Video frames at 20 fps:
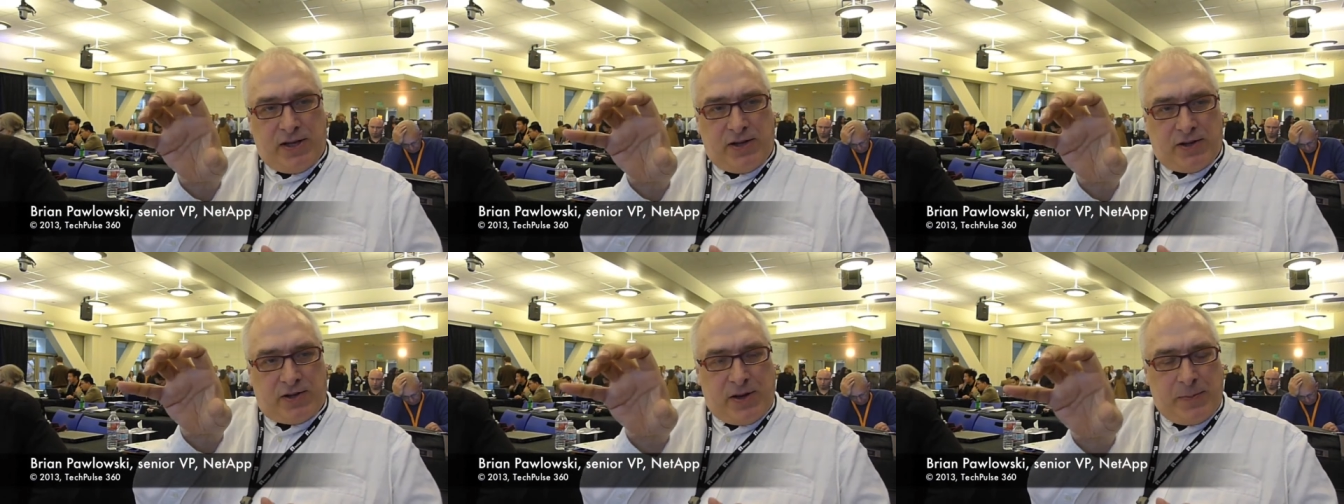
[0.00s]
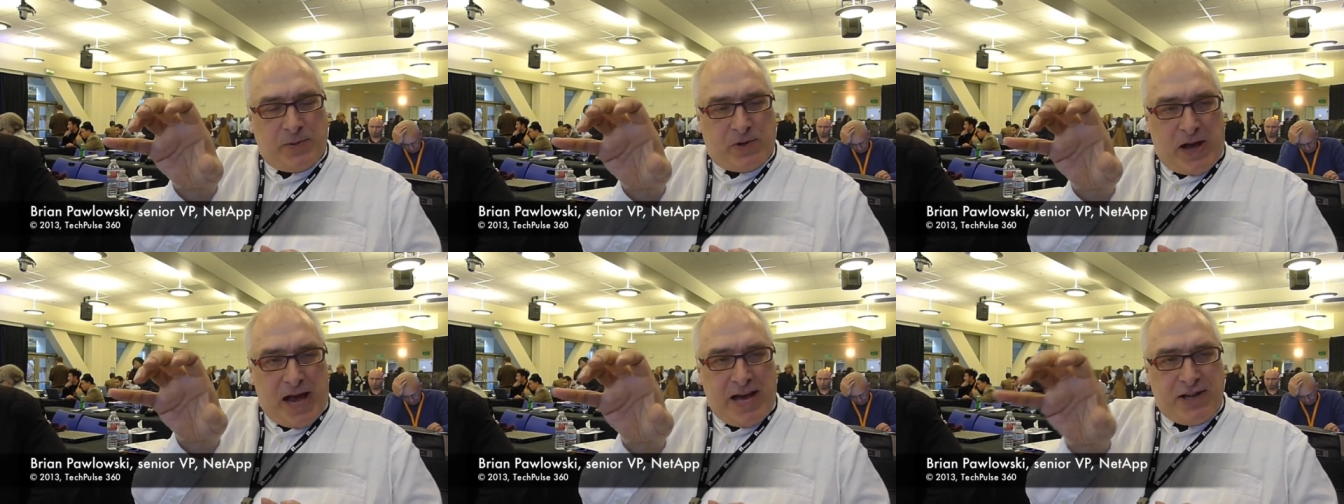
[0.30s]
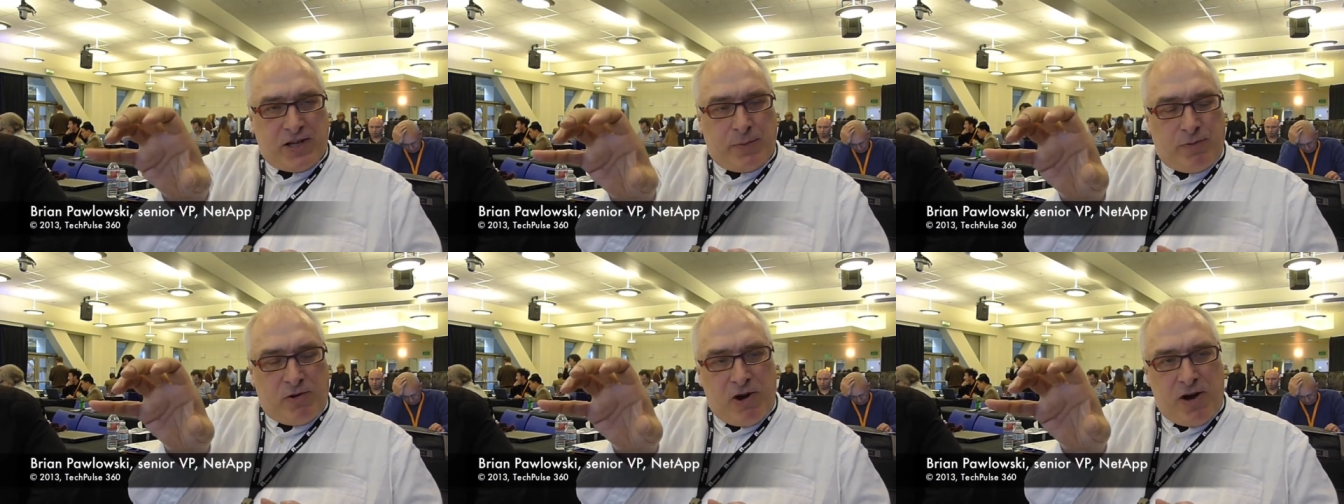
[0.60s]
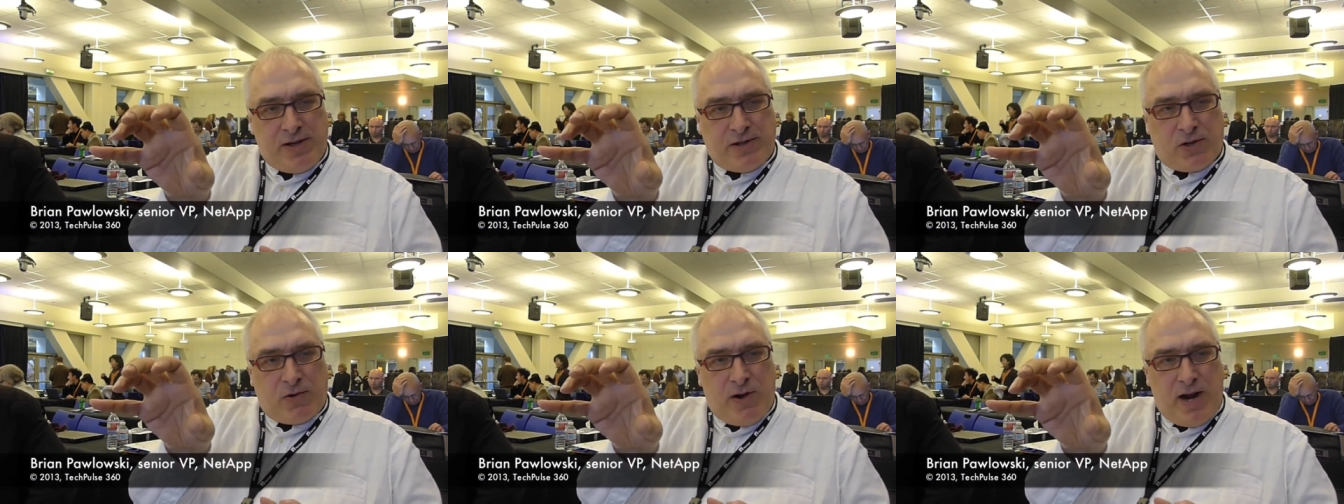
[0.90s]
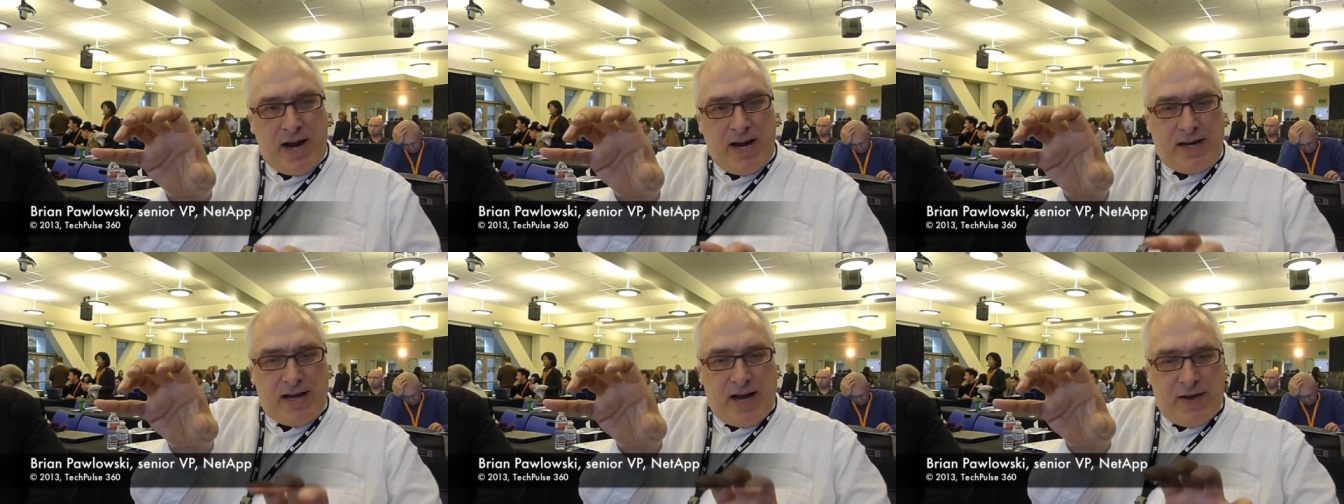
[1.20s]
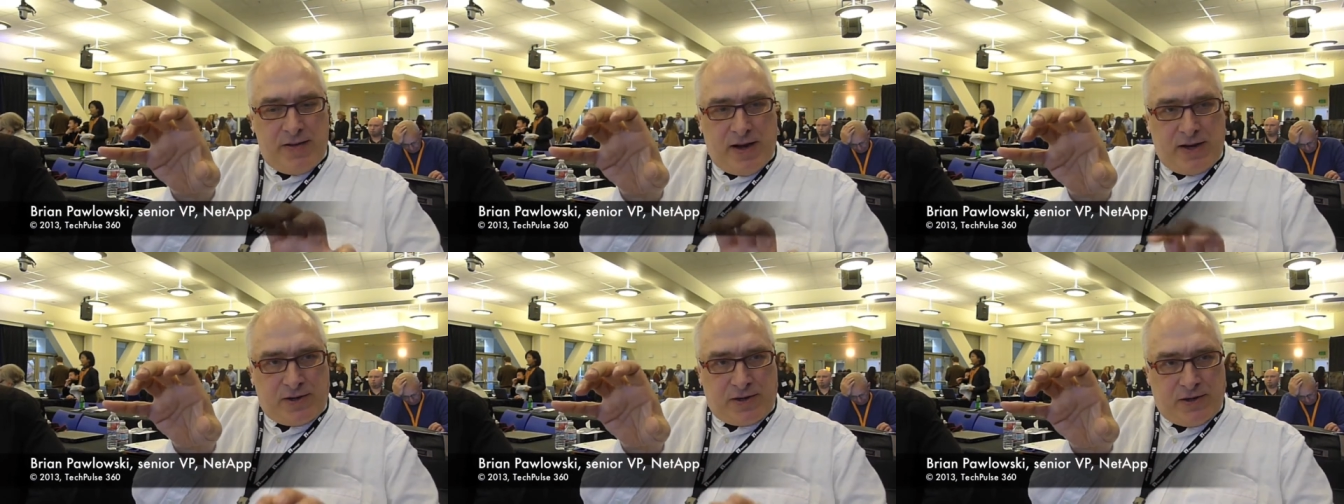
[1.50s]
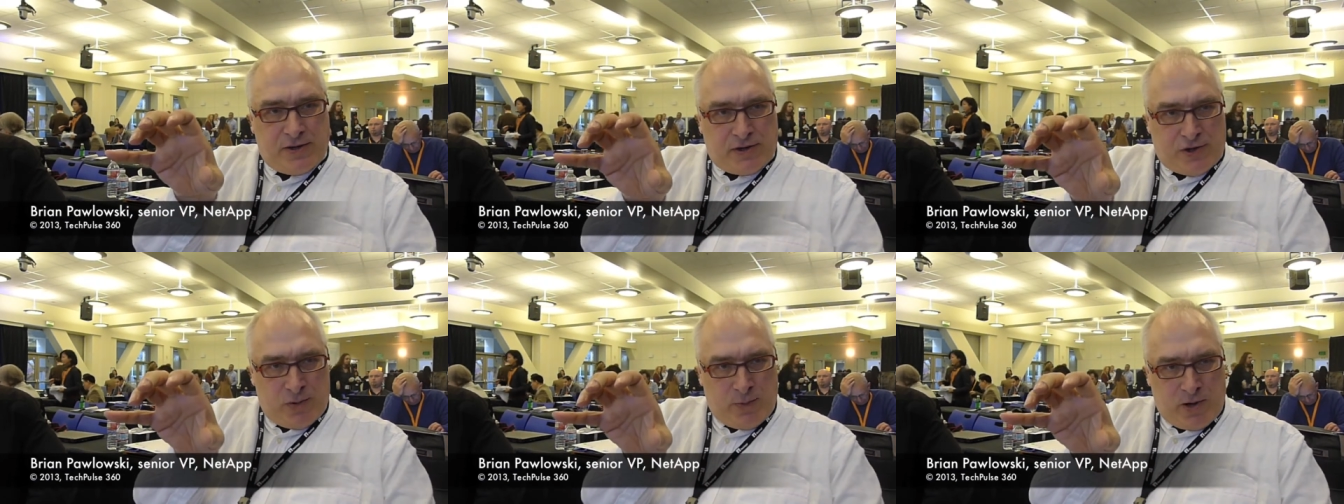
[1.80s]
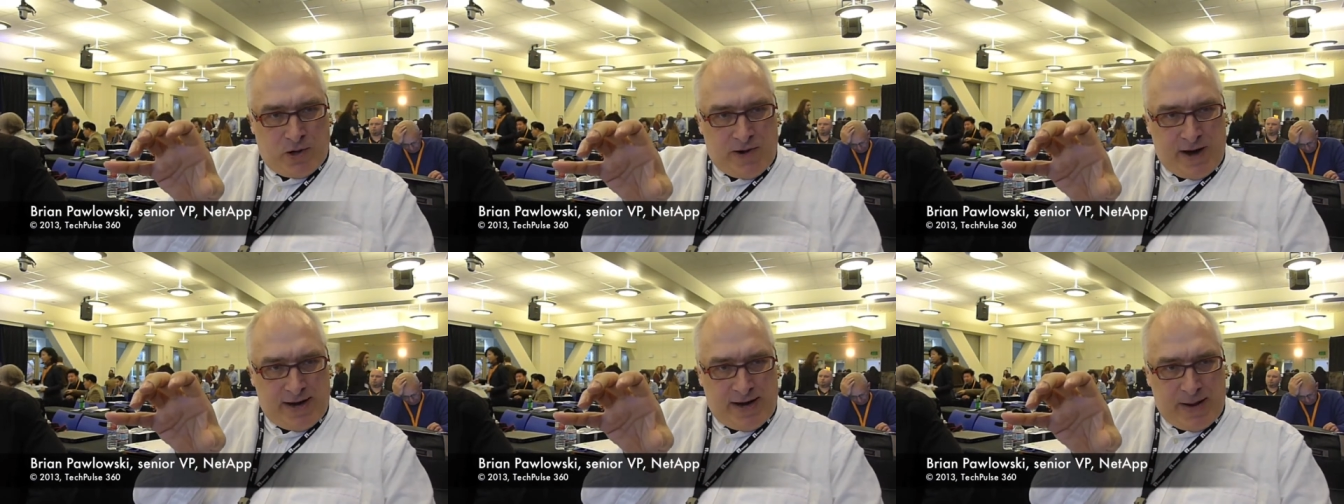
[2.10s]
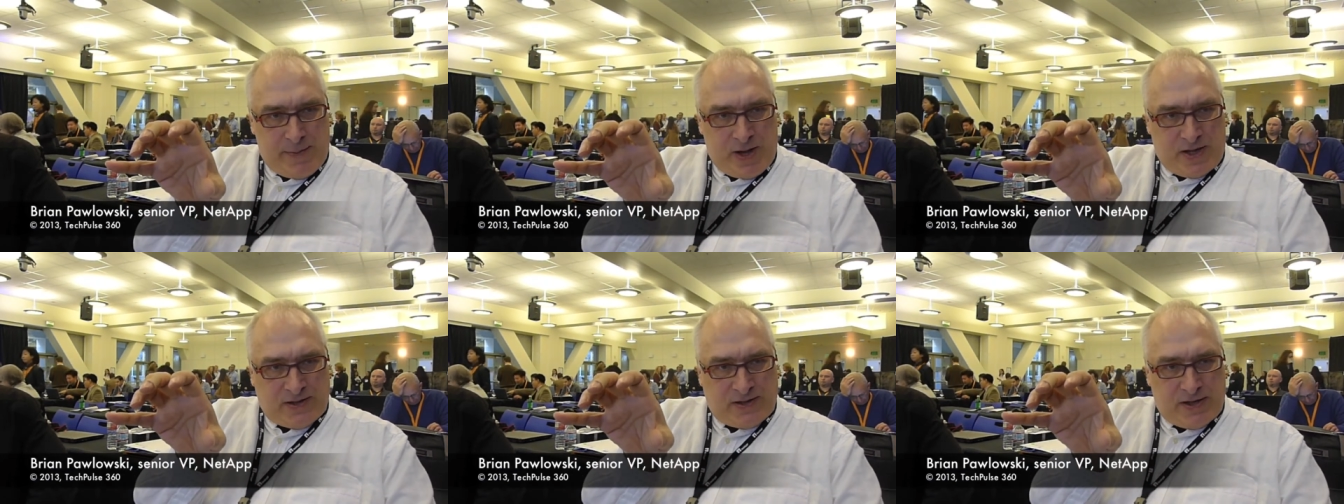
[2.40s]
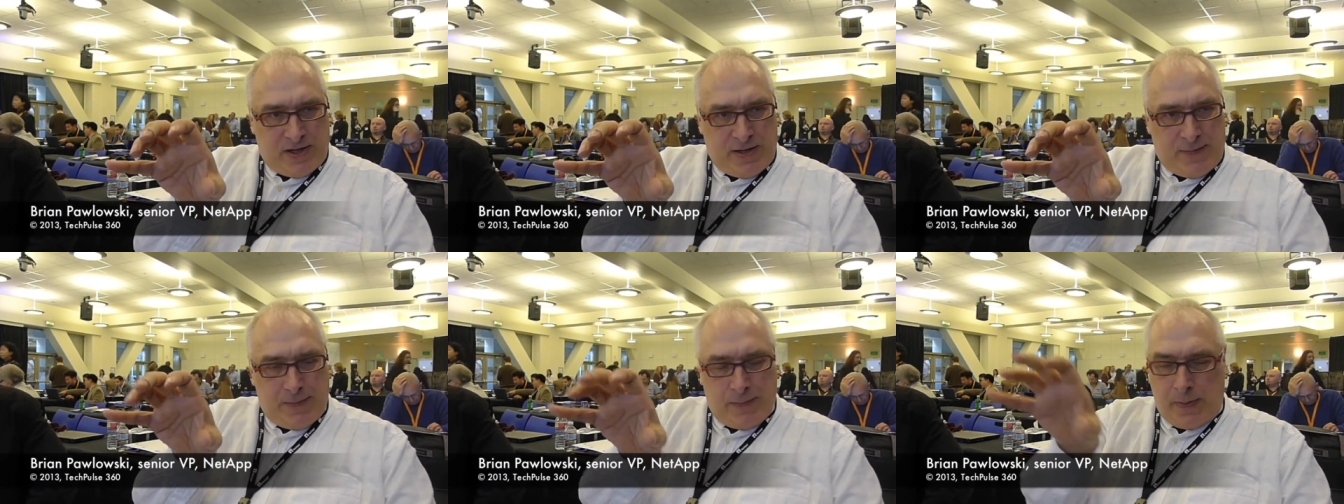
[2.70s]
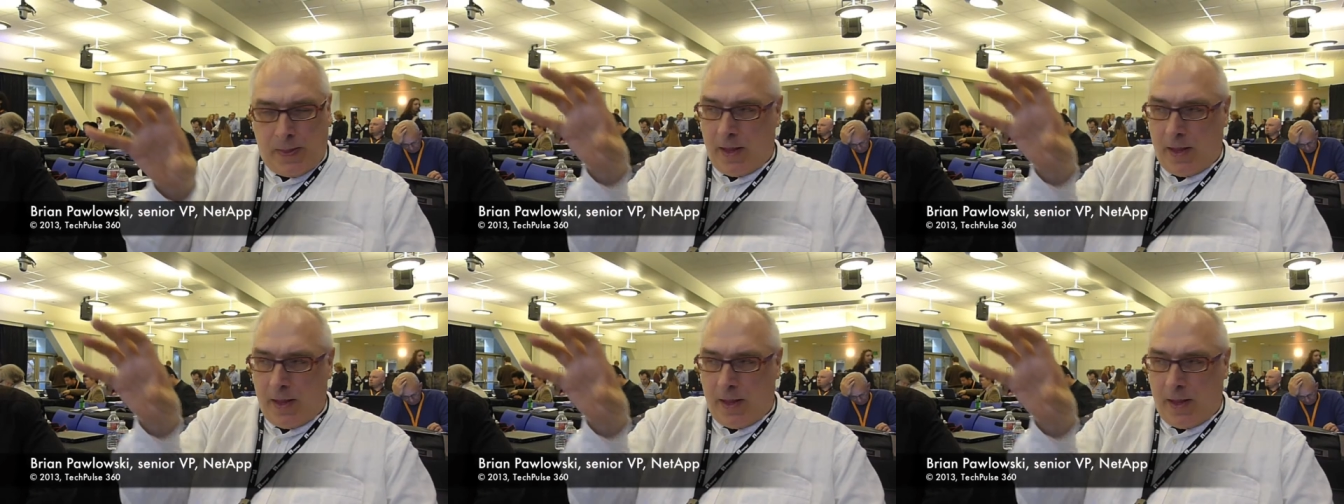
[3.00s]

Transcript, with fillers: in terms of enterprise grade, and then consumer-grade MLC.